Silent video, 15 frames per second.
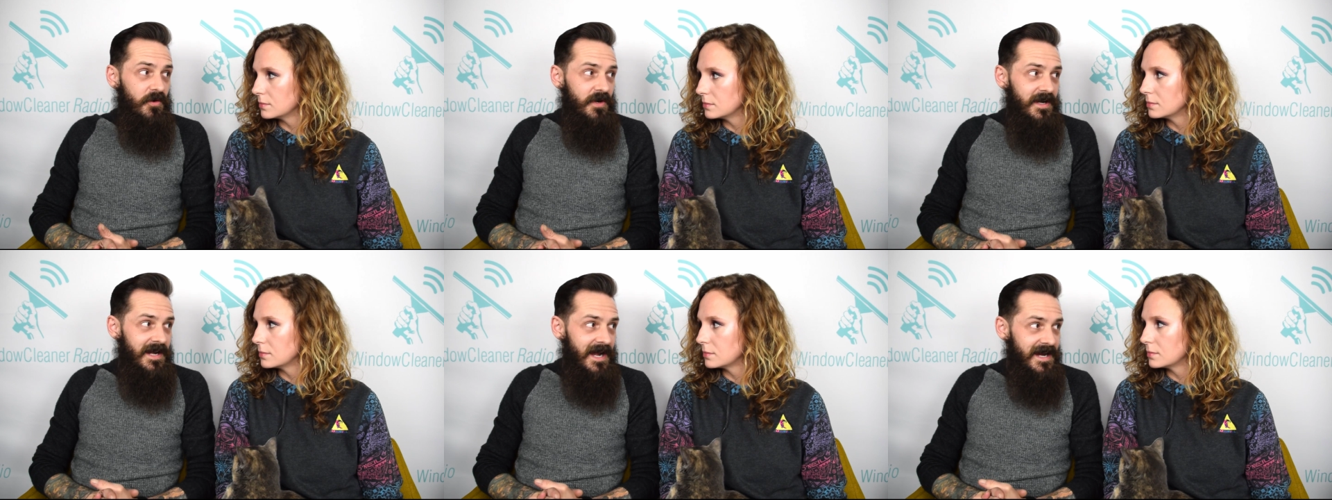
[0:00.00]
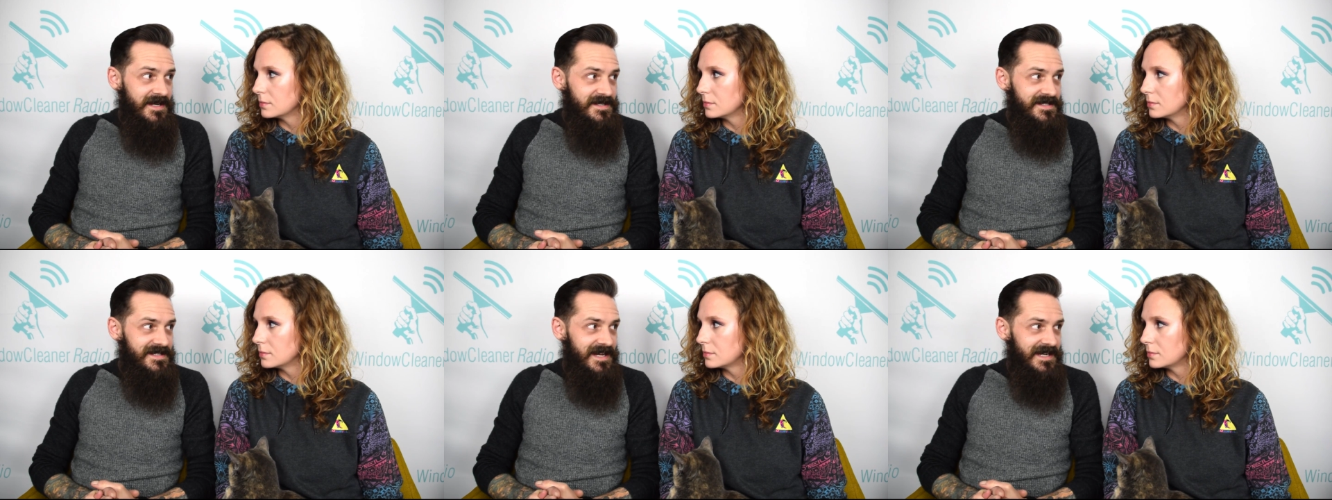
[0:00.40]
Speaker 1: ordered a
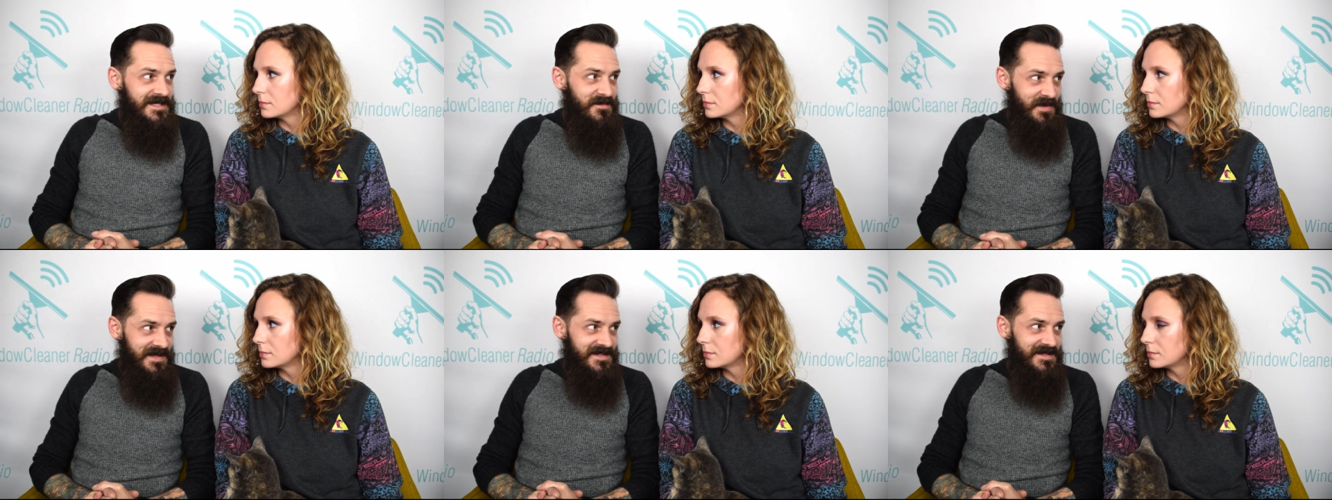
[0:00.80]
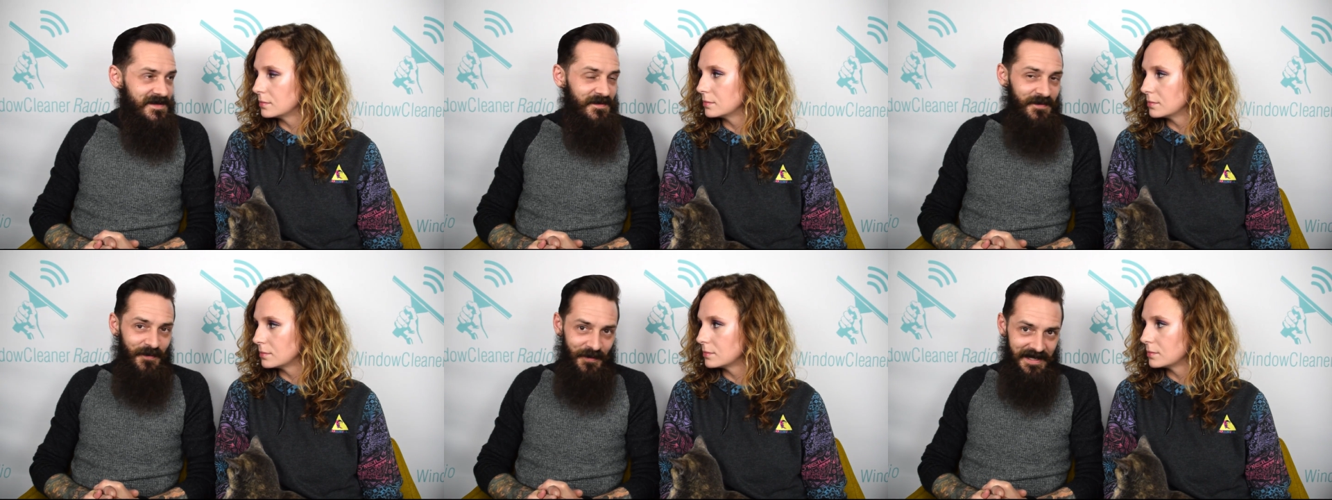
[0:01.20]
nice,
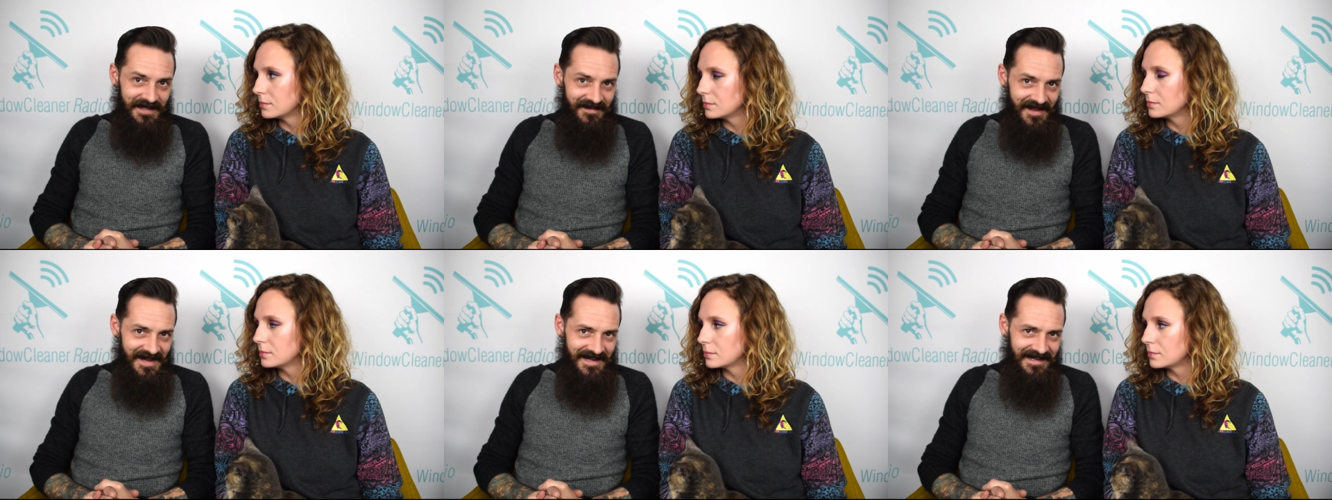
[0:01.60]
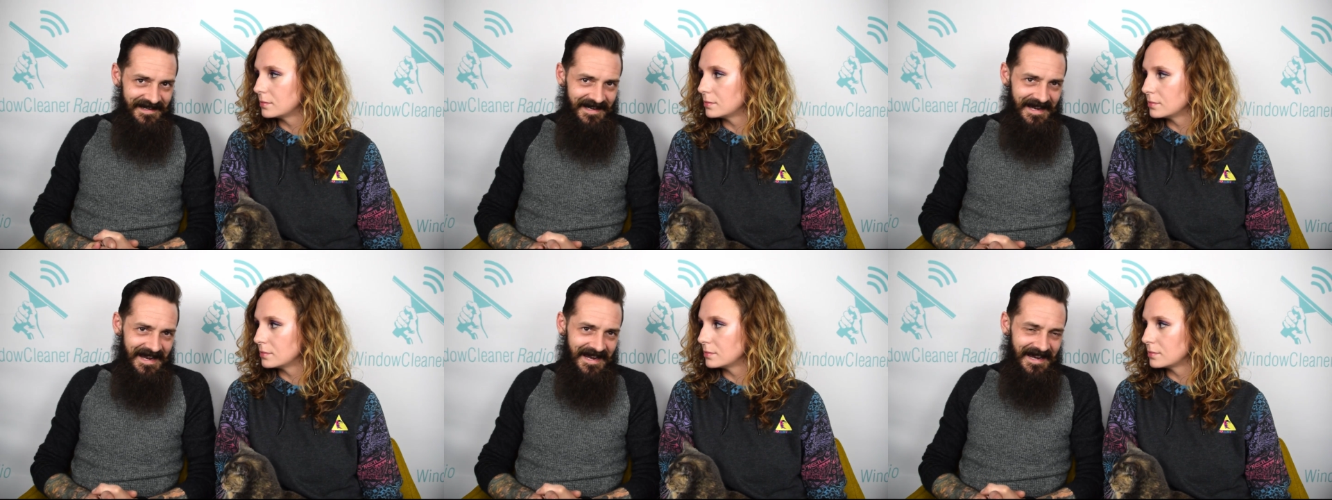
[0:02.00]
expensive ring light,
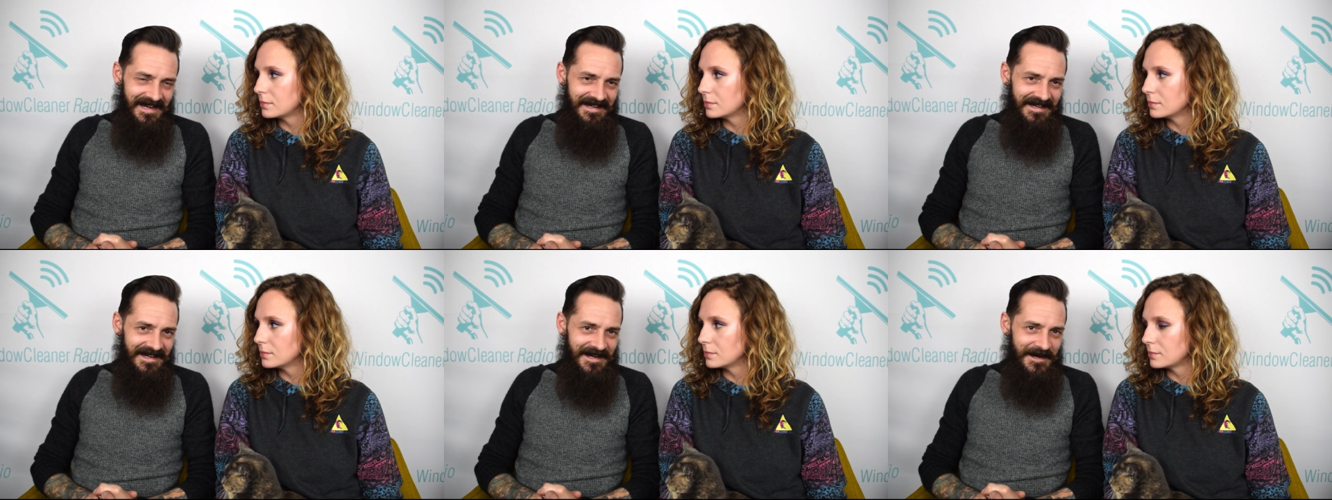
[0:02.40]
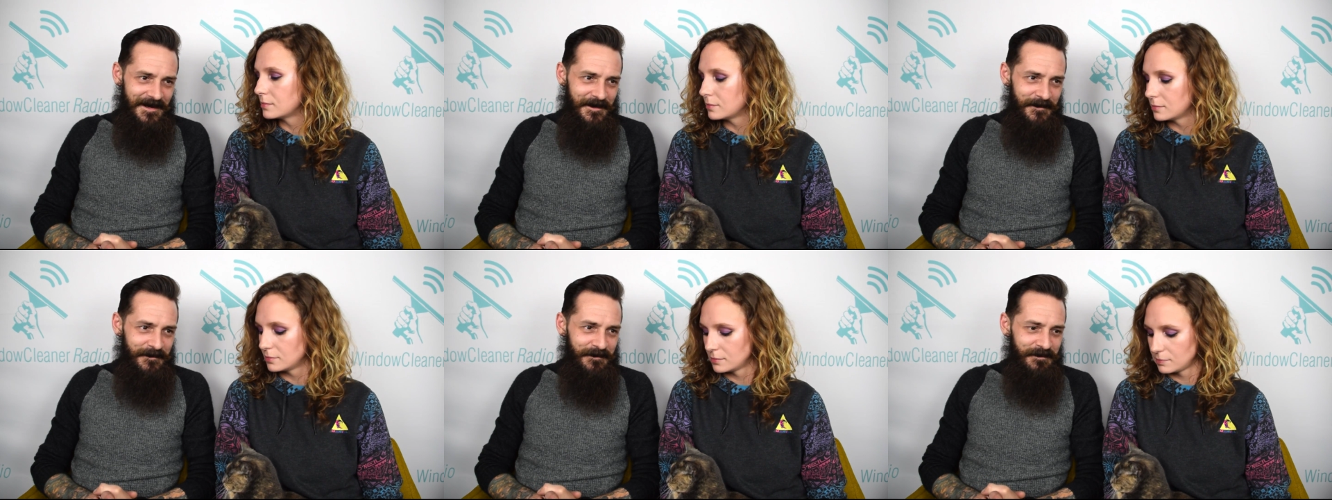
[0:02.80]
and
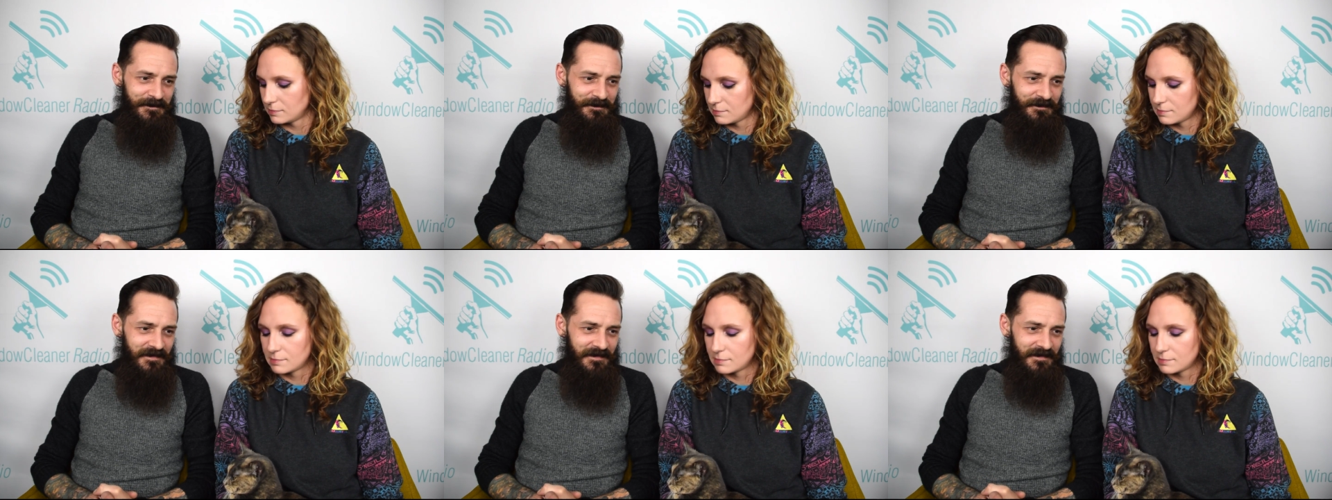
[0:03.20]
um,